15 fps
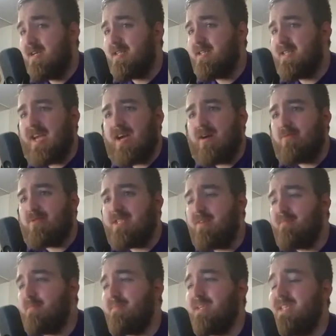The Cowboys
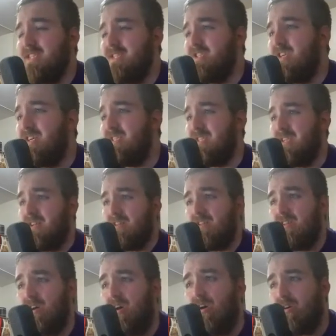haven't beat the Jets in a
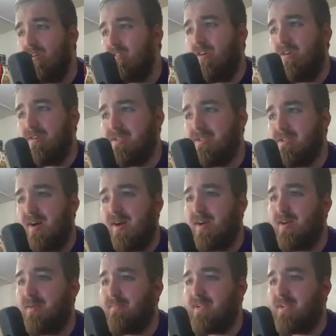long, long time.